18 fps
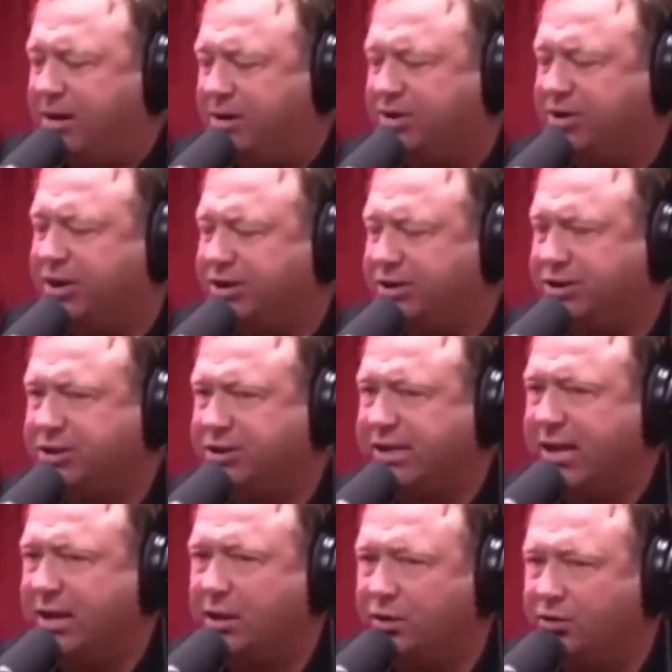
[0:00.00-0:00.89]
decisions
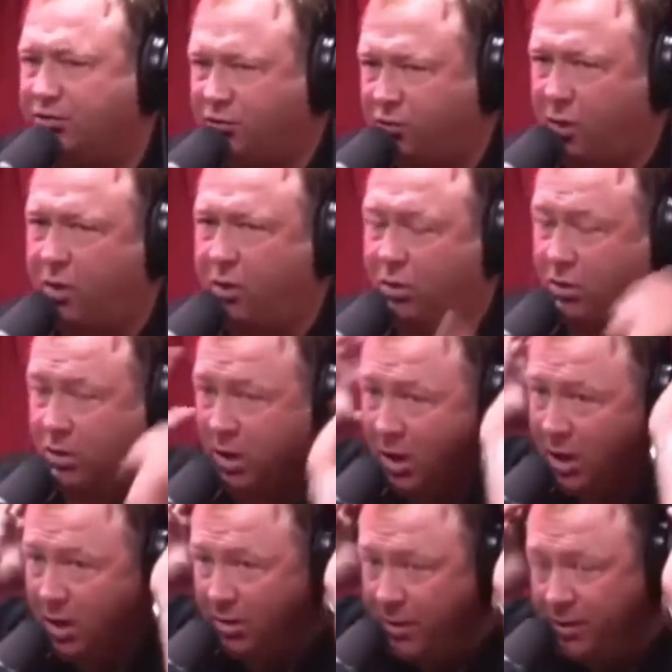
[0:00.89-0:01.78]
that control
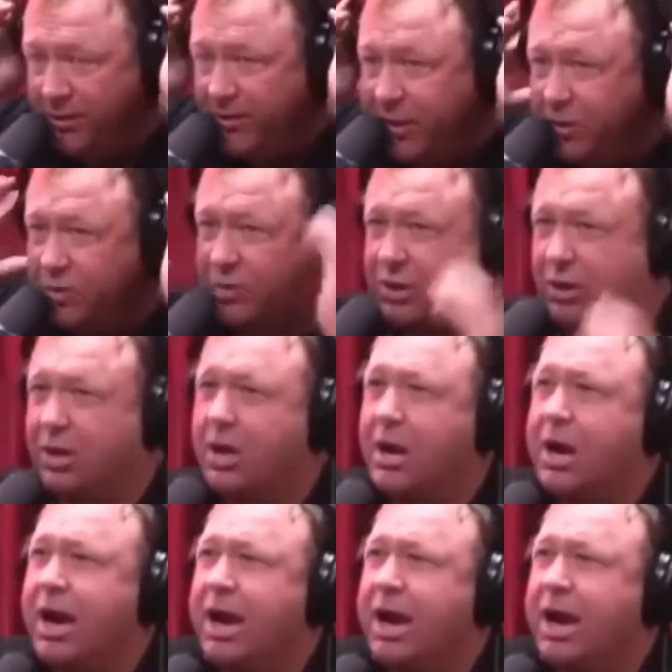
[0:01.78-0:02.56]
the future.